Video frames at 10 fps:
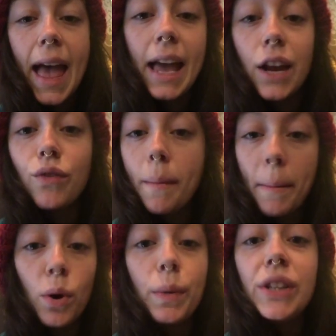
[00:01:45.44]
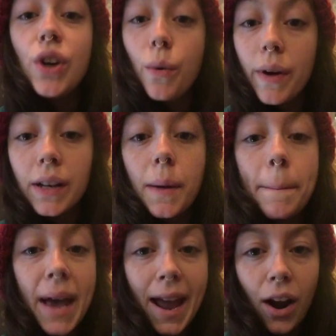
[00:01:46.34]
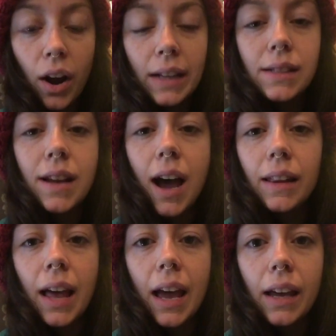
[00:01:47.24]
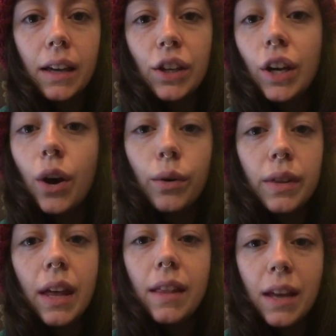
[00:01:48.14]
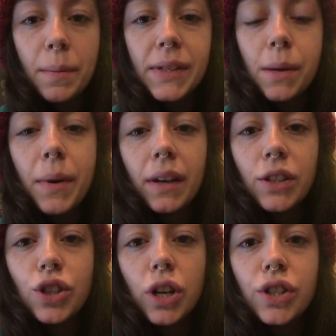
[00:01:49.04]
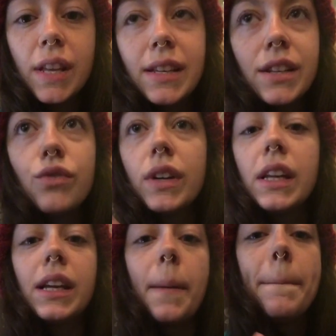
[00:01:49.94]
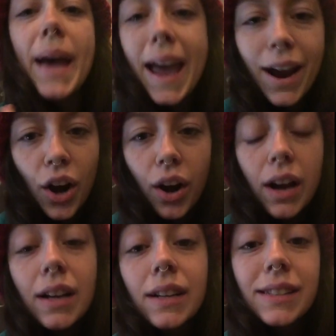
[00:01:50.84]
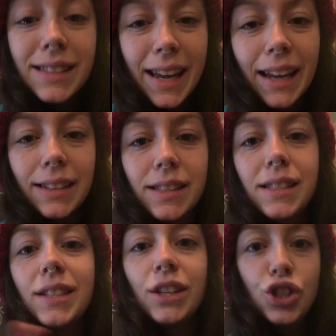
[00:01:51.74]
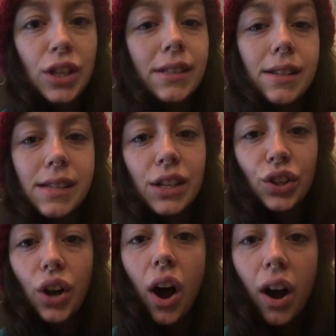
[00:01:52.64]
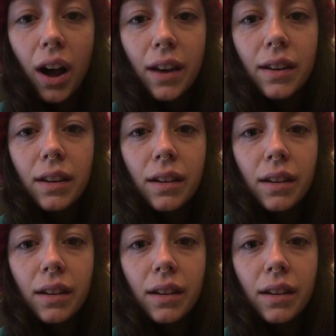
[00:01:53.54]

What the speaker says: And remember, we don't want to compare. It's not like, you know, in the Episcopalian church, they didn't really compare saints to Jesus and God.